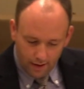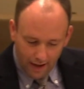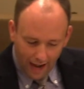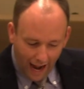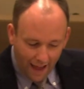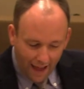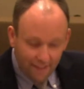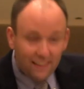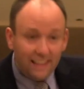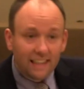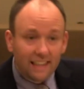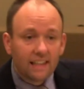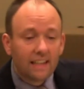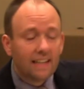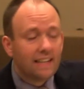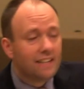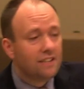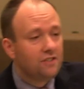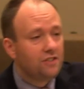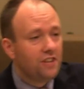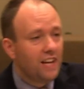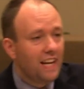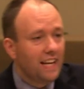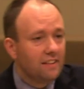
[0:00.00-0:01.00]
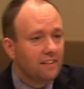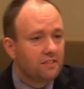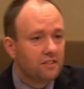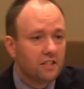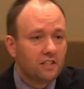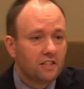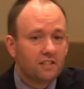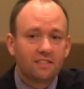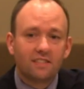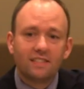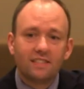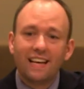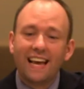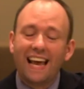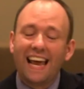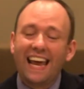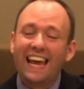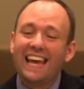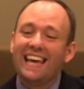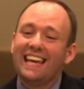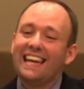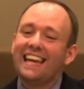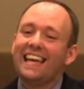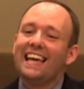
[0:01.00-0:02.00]
And then Jesus,
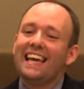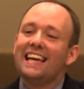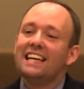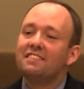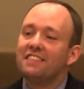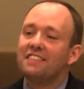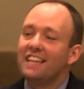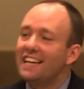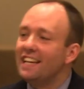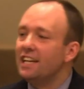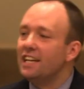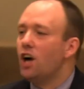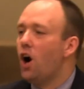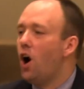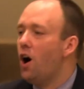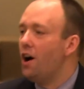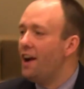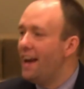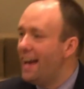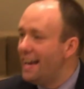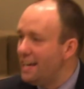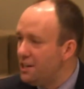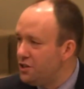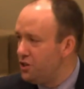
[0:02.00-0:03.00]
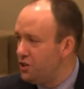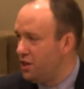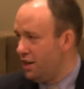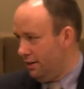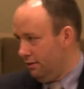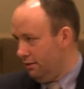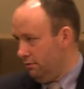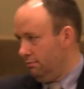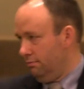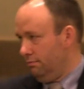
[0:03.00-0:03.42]
in His incarnation,